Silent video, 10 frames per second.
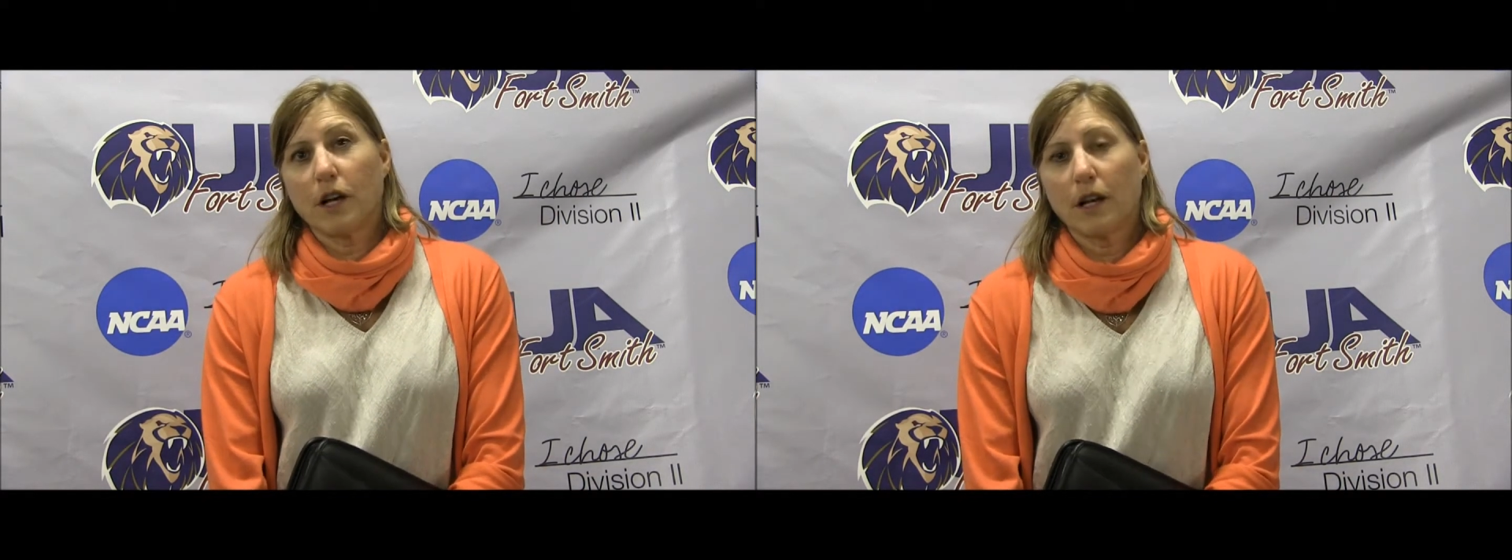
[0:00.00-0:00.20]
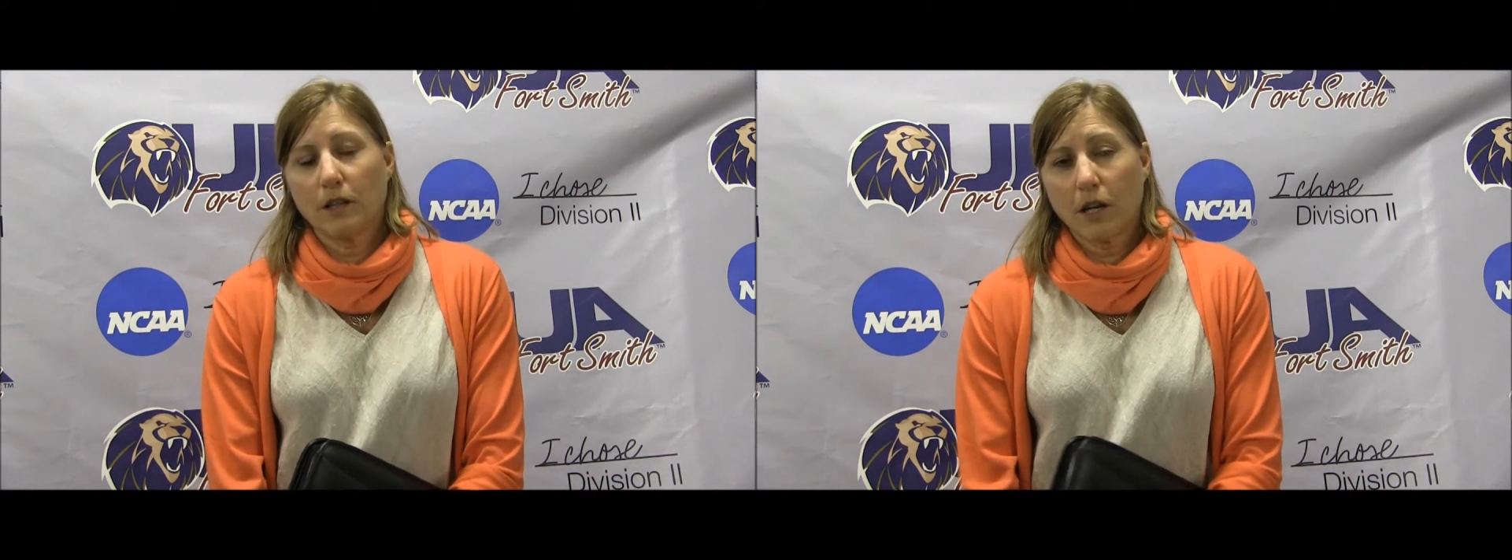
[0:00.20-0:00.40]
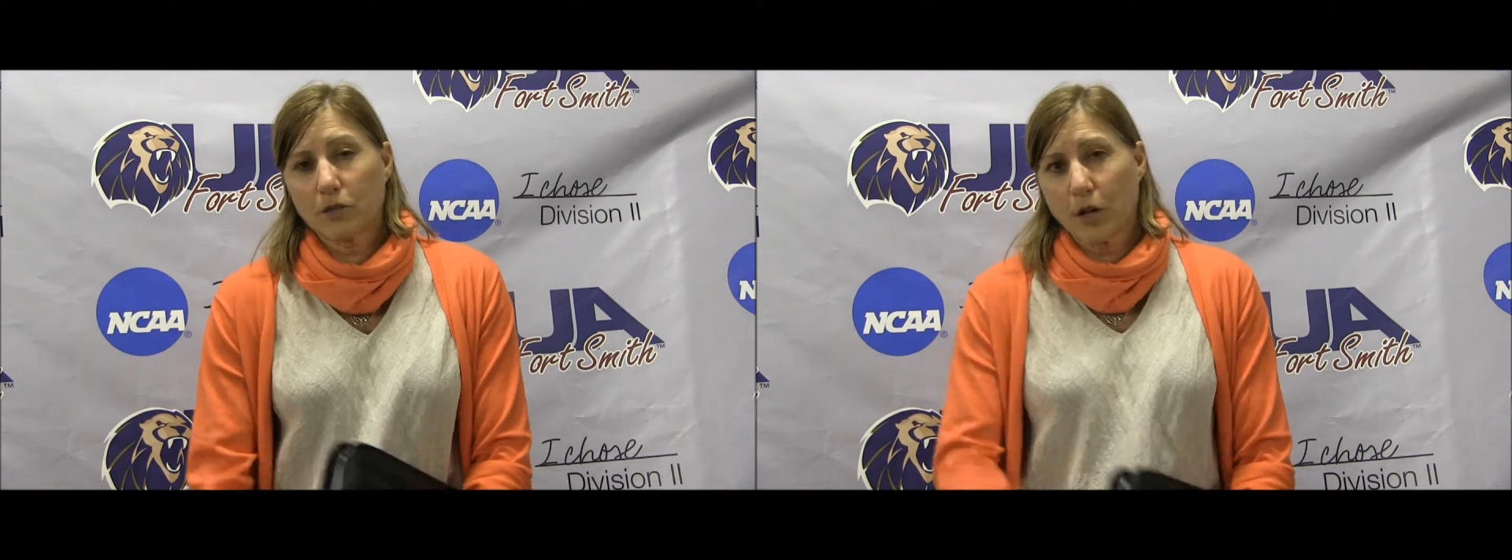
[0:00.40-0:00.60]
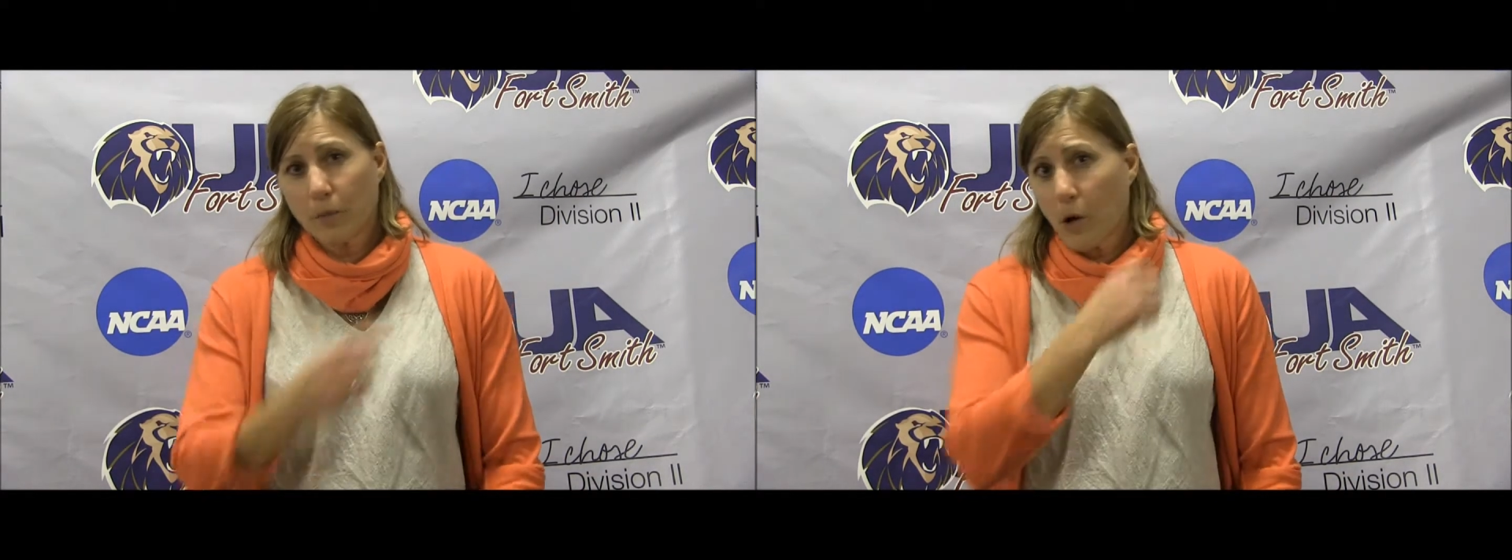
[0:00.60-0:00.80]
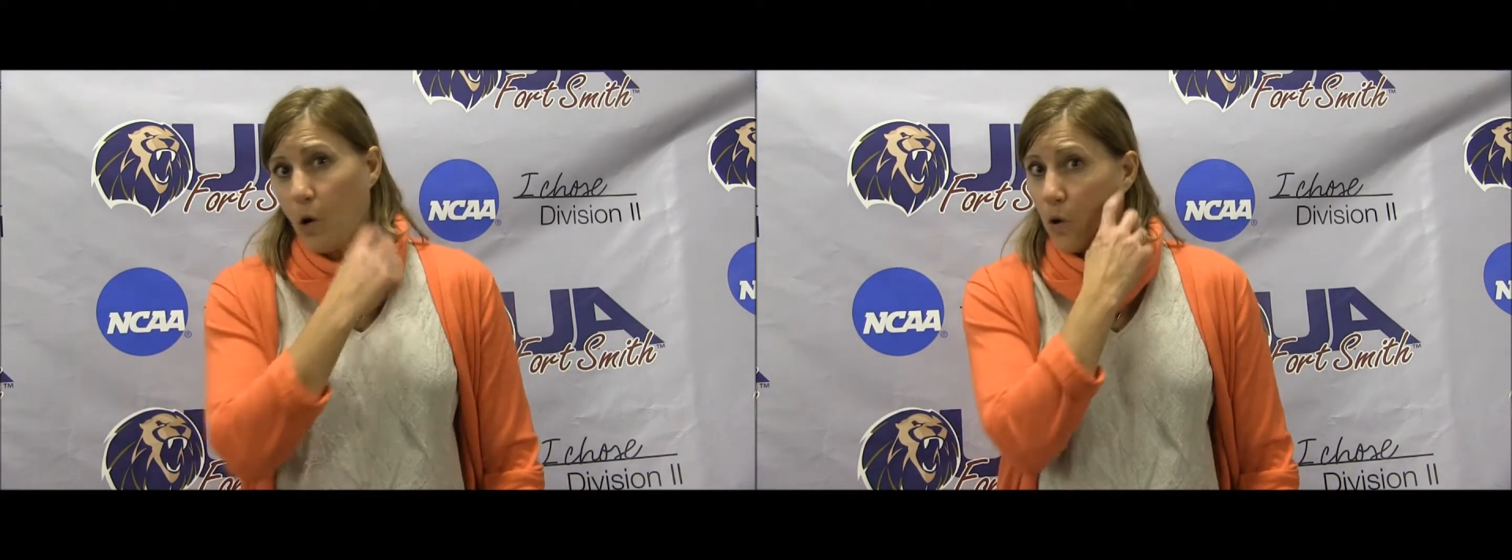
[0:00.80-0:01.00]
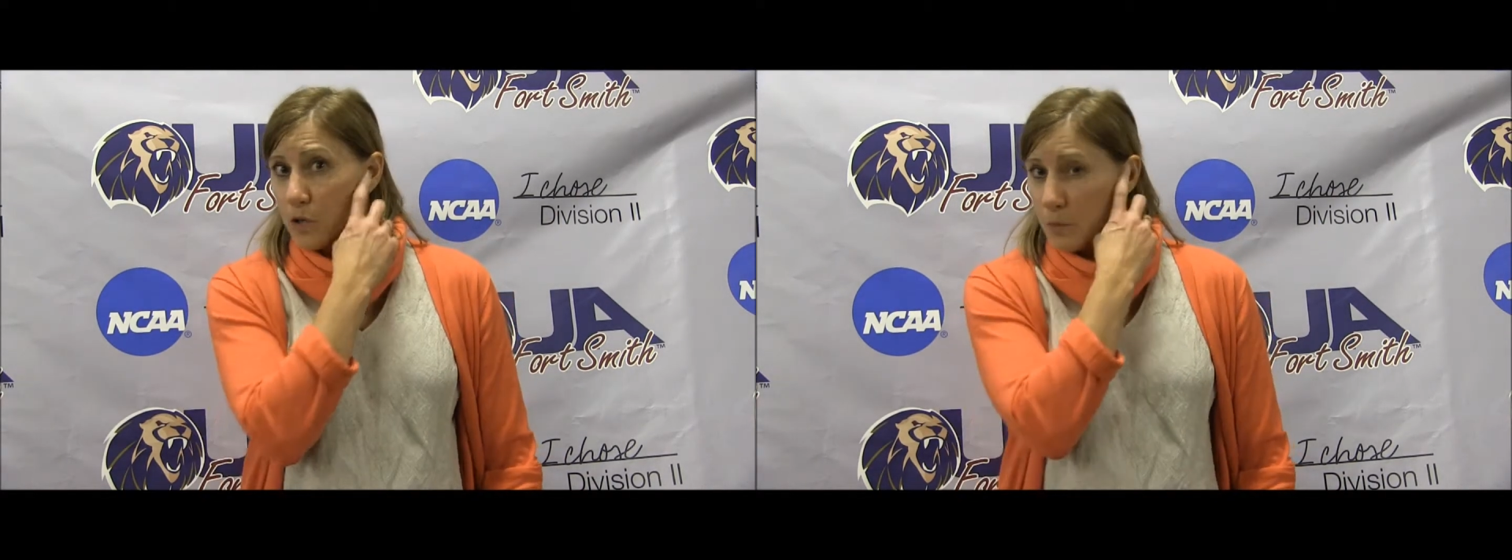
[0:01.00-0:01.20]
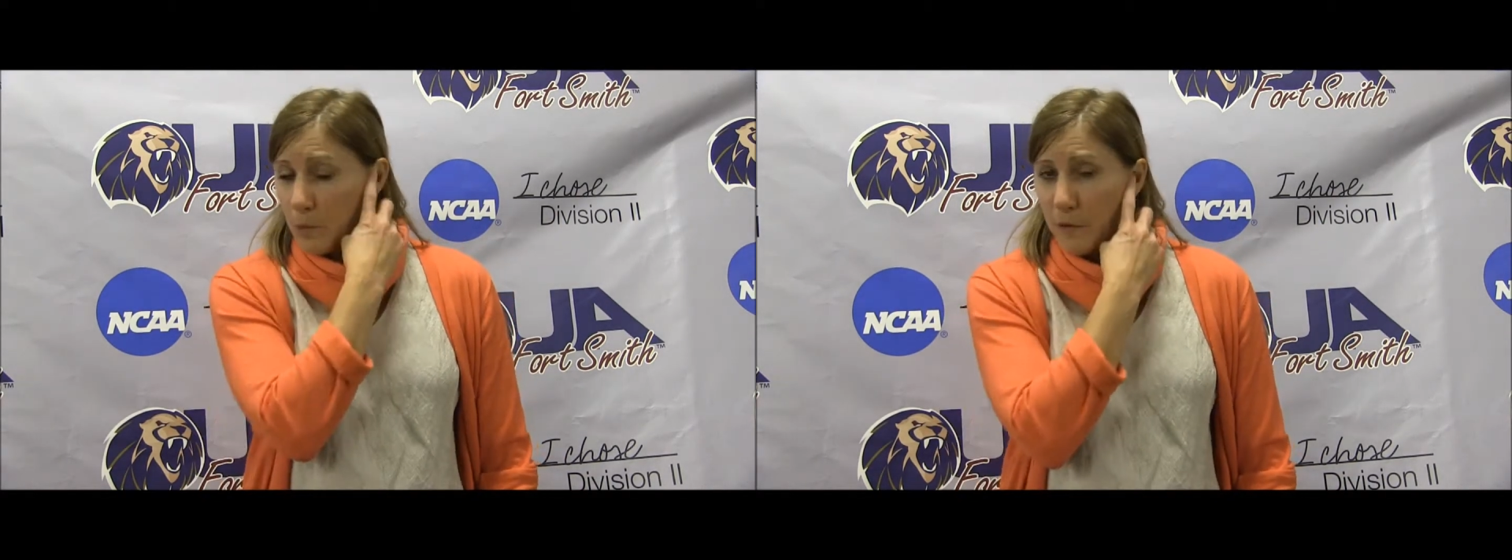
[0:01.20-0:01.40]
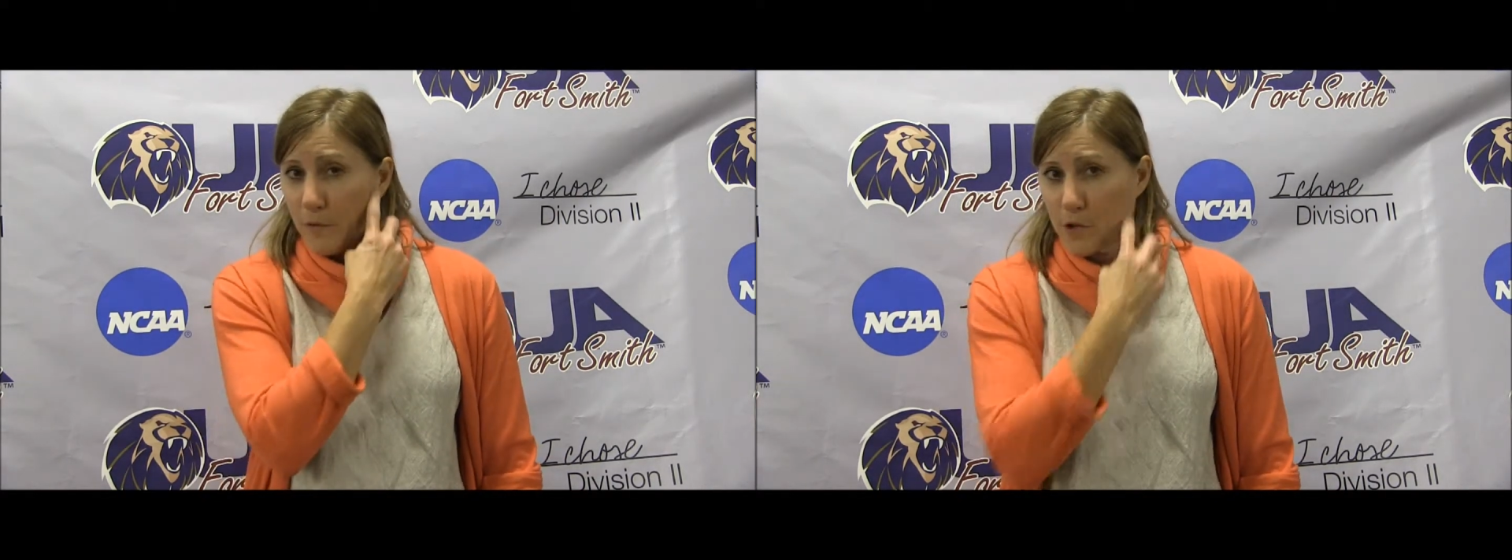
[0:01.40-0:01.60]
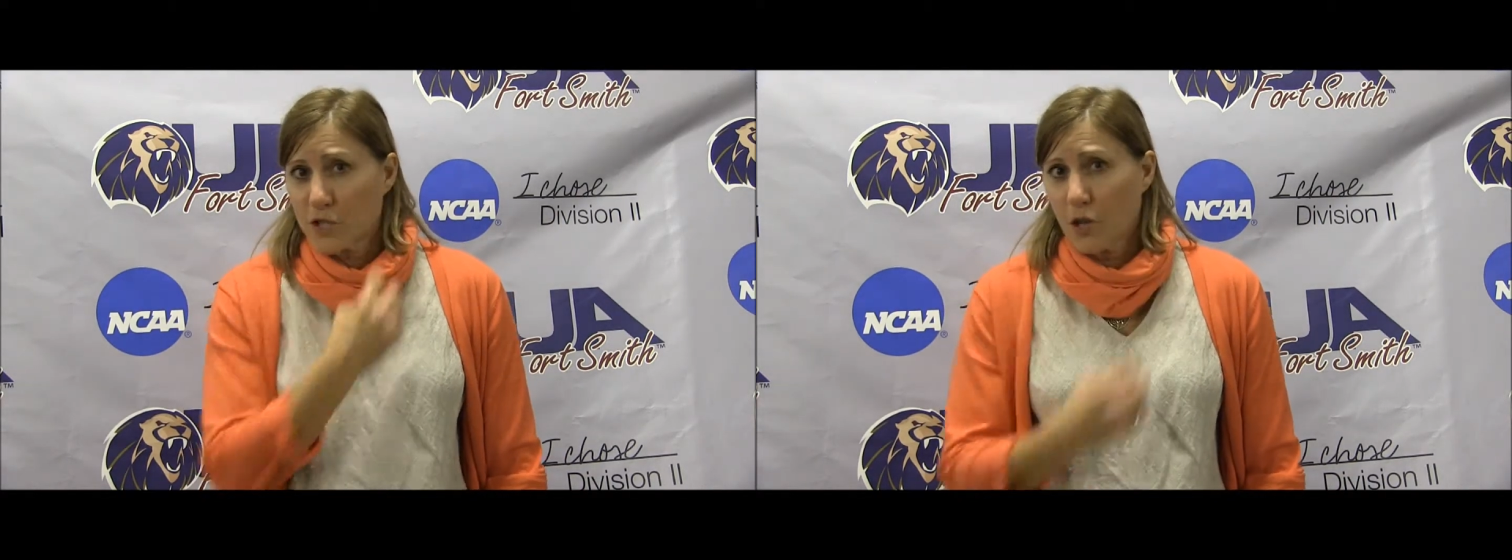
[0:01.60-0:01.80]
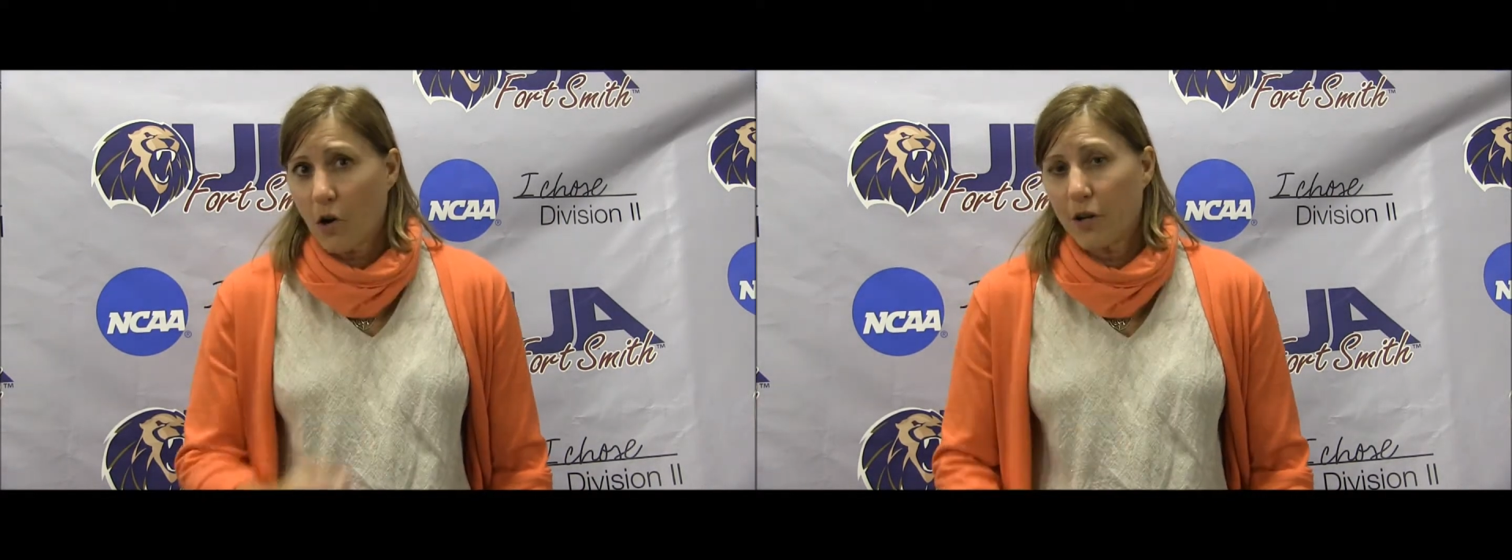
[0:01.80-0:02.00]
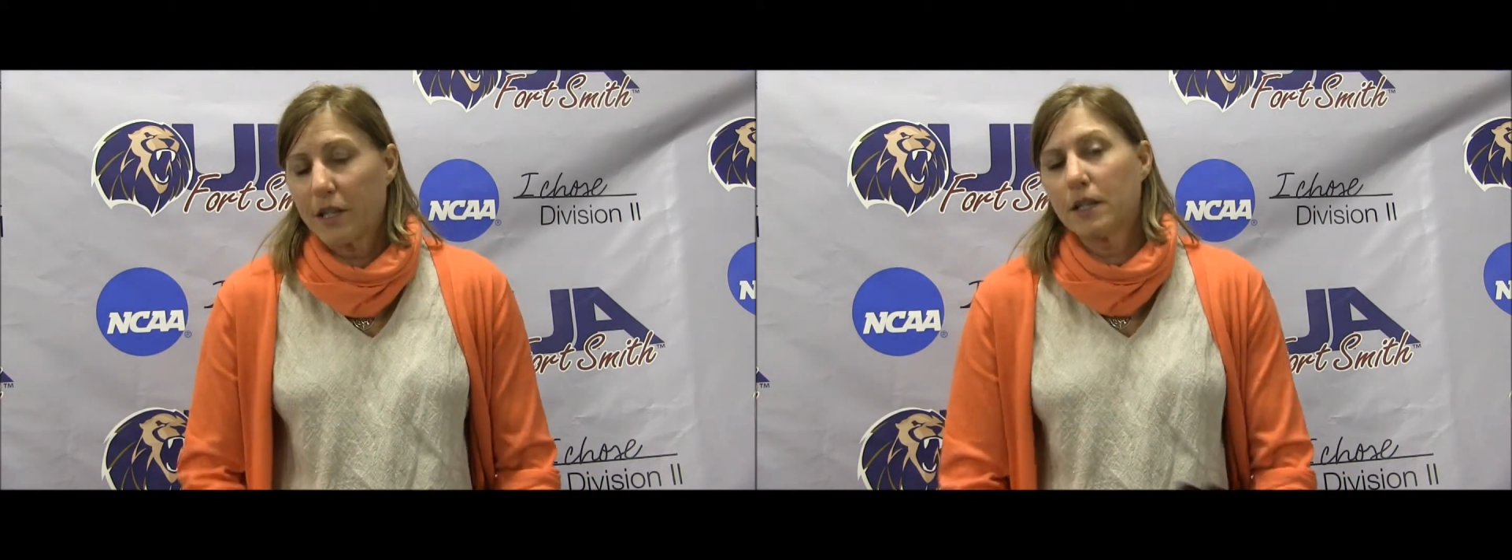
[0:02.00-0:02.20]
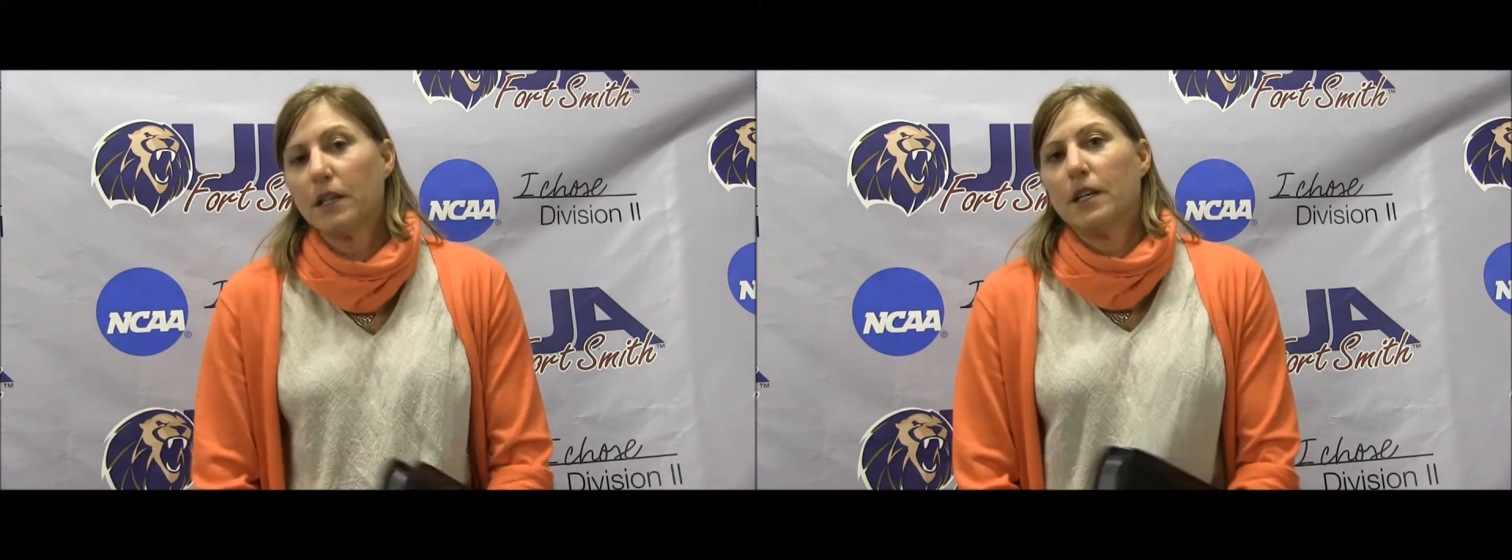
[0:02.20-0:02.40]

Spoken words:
long-term goals when we first started,